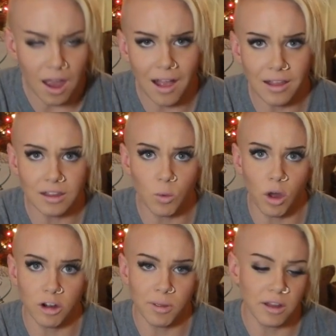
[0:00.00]
I like the
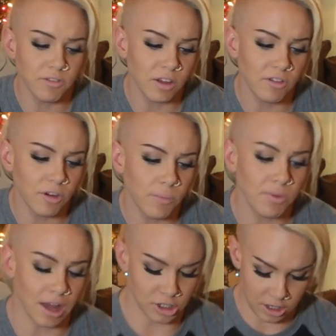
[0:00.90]
watermelon flavor,
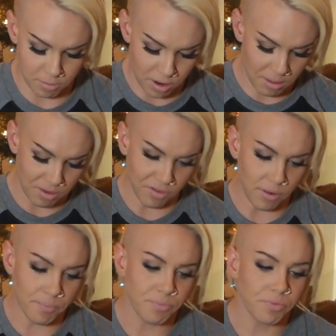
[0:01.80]
actually at Primeval.